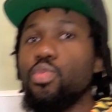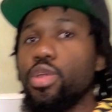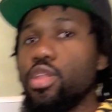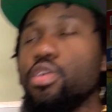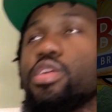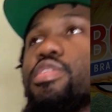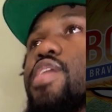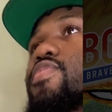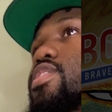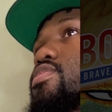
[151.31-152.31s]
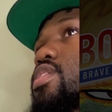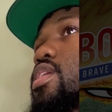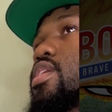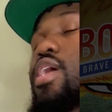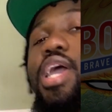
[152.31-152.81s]
when learning graphic design.
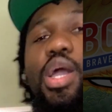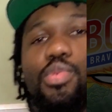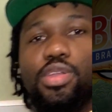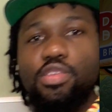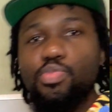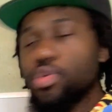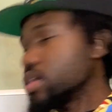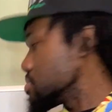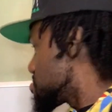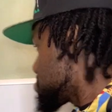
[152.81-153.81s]
And what is a point?